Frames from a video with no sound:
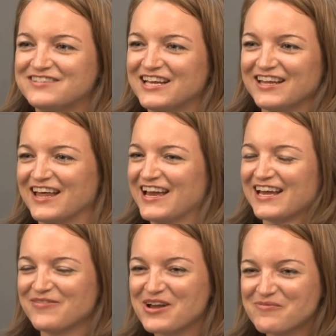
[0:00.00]
was snapped.
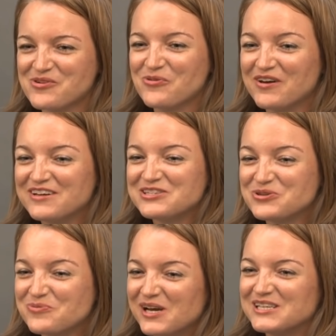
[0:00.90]
It wasn't until
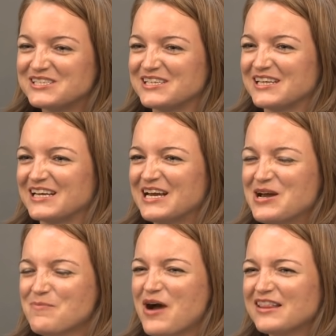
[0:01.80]
many years later that
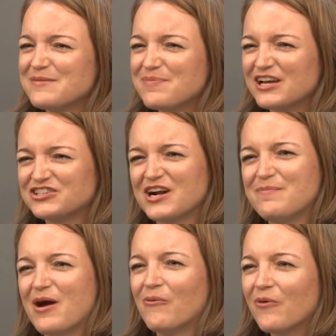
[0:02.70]
it ended up a viral
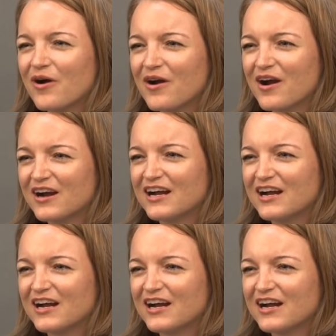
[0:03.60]
sensation.